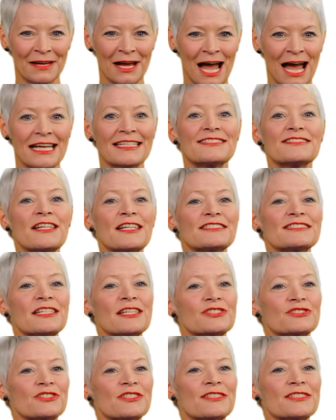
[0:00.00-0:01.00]
Add
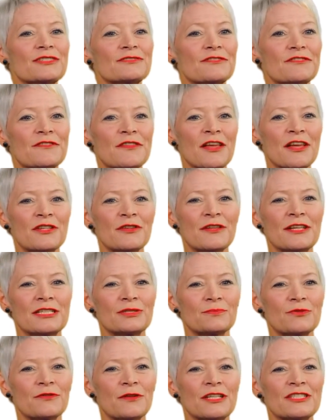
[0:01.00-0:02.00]
citations for further
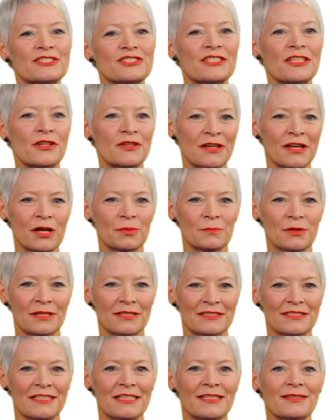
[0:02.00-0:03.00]
exploration and
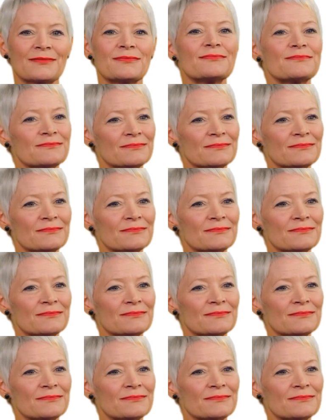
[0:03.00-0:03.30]
credibility.